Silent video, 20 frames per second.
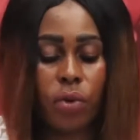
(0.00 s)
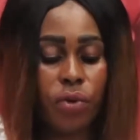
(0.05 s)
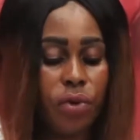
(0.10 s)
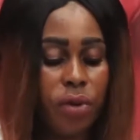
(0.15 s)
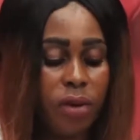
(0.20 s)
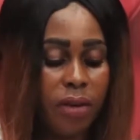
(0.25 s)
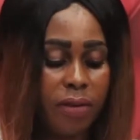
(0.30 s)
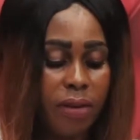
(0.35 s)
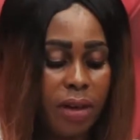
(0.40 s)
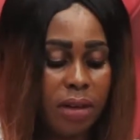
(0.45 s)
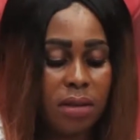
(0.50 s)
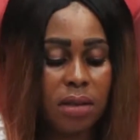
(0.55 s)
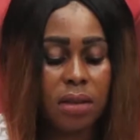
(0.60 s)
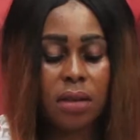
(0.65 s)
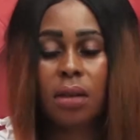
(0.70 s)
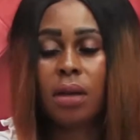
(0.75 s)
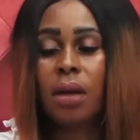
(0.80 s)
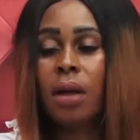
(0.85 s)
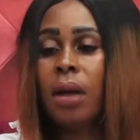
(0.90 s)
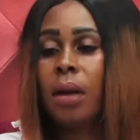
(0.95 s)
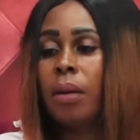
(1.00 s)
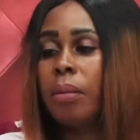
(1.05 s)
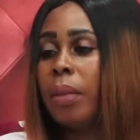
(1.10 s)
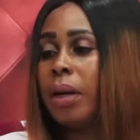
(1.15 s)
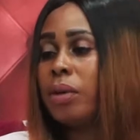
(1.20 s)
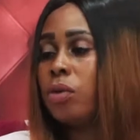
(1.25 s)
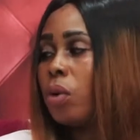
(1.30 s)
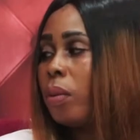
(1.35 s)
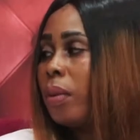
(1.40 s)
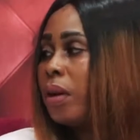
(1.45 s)
I could do university.
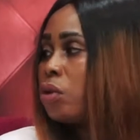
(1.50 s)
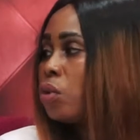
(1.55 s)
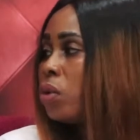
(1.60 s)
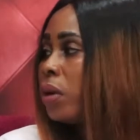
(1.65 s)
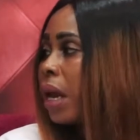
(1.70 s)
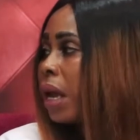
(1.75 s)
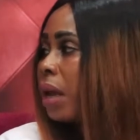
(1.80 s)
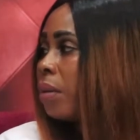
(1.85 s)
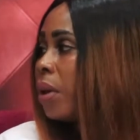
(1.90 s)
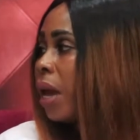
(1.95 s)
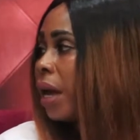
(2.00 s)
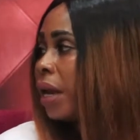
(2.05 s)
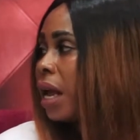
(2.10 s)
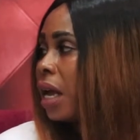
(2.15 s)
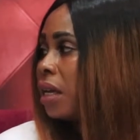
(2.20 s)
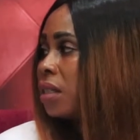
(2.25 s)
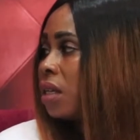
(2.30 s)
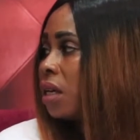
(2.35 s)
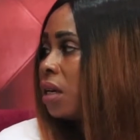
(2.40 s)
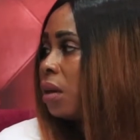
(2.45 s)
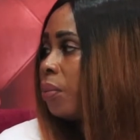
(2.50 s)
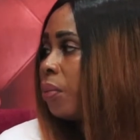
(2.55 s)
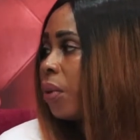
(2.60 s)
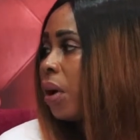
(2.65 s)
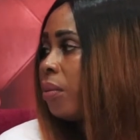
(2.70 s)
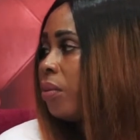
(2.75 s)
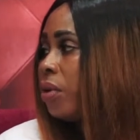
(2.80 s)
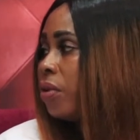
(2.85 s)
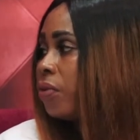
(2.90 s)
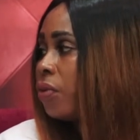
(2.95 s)
At all, I saw that I sent a
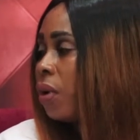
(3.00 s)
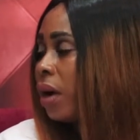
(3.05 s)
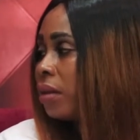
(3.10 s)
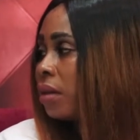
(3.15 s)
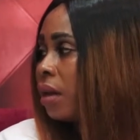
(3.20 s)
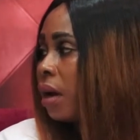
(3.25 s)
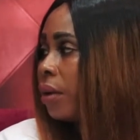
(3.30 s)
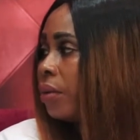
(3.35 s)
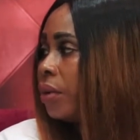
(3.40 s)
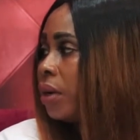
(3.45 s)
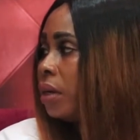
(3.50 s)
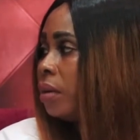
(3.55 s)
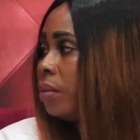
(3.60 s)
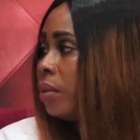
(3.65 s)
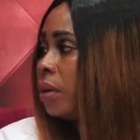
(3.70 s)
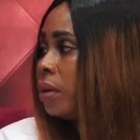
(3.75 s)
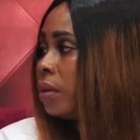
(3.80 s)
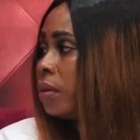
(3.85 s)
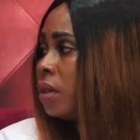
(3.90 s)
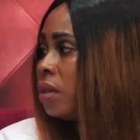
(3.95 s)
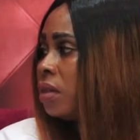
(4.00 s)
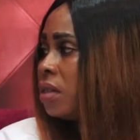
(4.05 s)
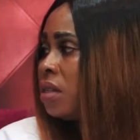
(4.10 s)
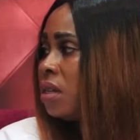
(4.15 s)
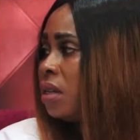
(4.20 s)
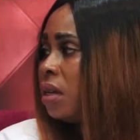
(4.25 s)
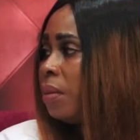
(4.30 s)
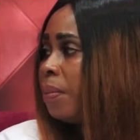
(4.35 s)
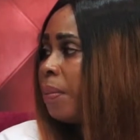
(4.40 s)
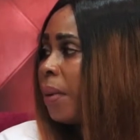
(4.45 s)
primary for a time.
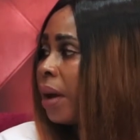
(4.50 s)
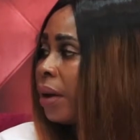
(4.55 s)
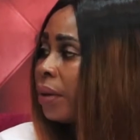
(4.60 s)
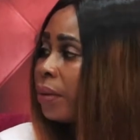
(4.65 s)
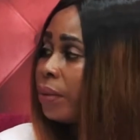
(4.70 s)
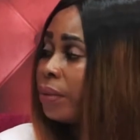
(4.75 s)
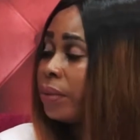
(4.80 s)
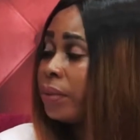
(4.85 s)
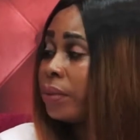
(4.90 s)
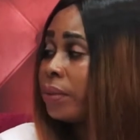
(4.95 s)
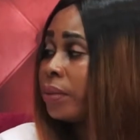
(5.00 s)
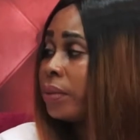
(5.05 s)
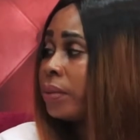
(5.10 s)
See me, Pan.